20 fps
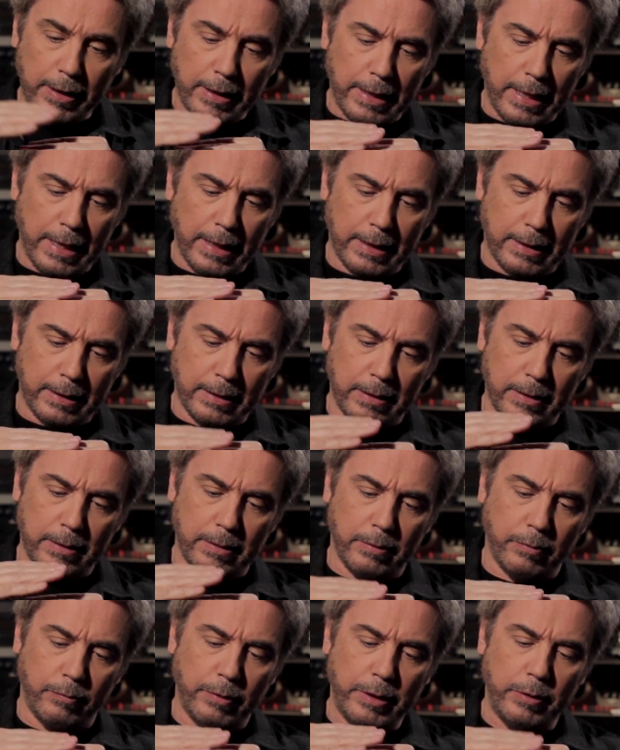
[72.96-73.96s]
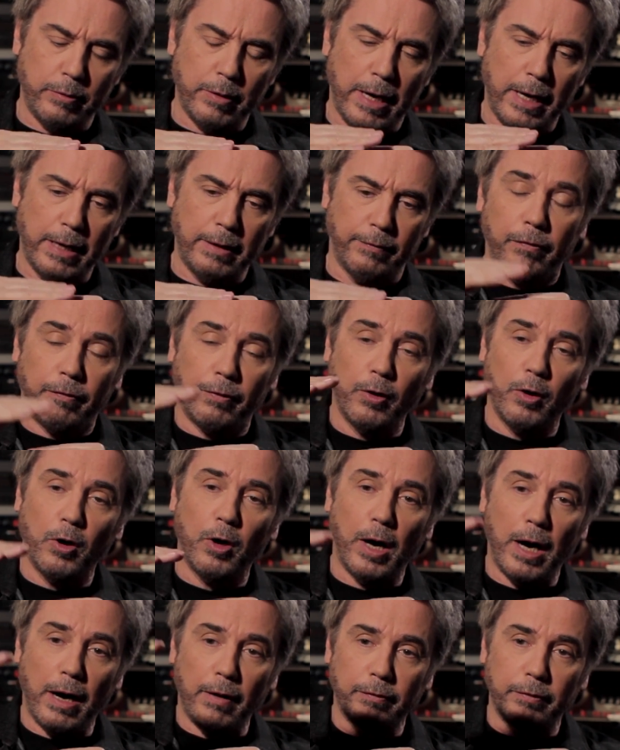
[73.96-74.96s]
like uh, when you add floor
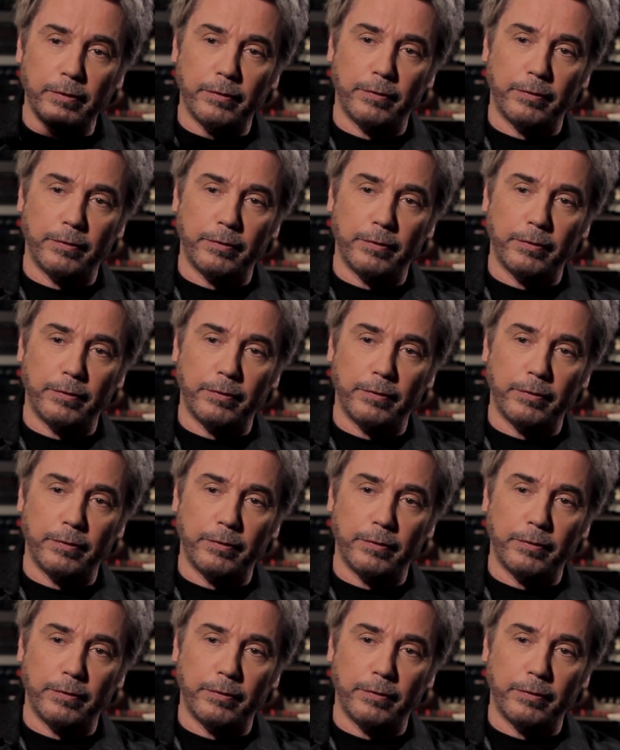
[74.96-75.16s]
after